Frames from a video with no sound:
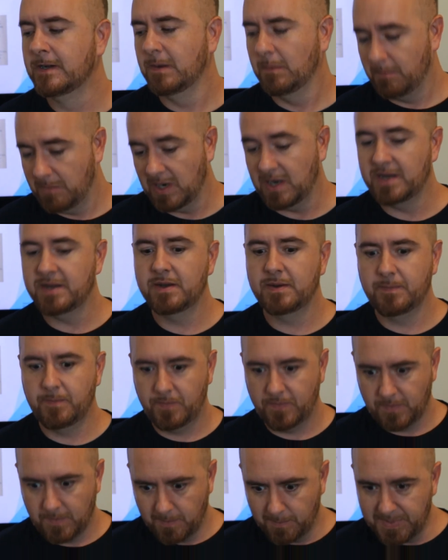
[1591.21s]
But
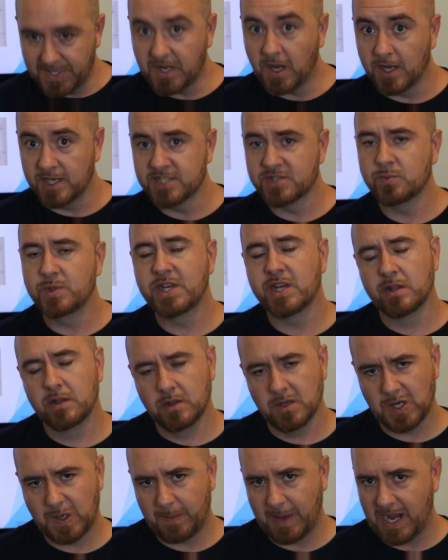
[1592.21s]
because we can
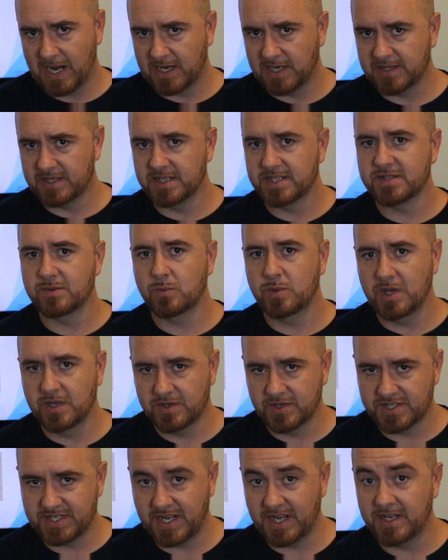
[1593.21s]
look back at this and we
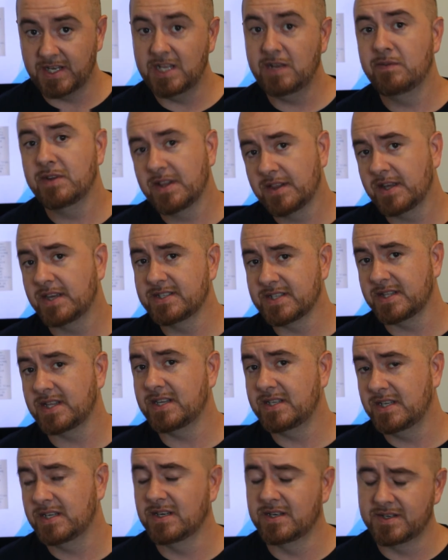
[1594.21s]
understand even things that
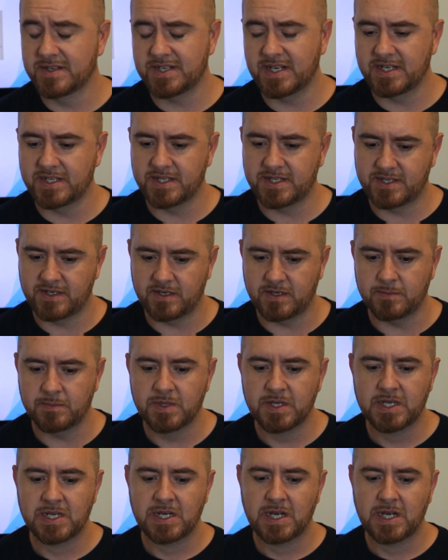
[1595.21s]
they did understand at the time,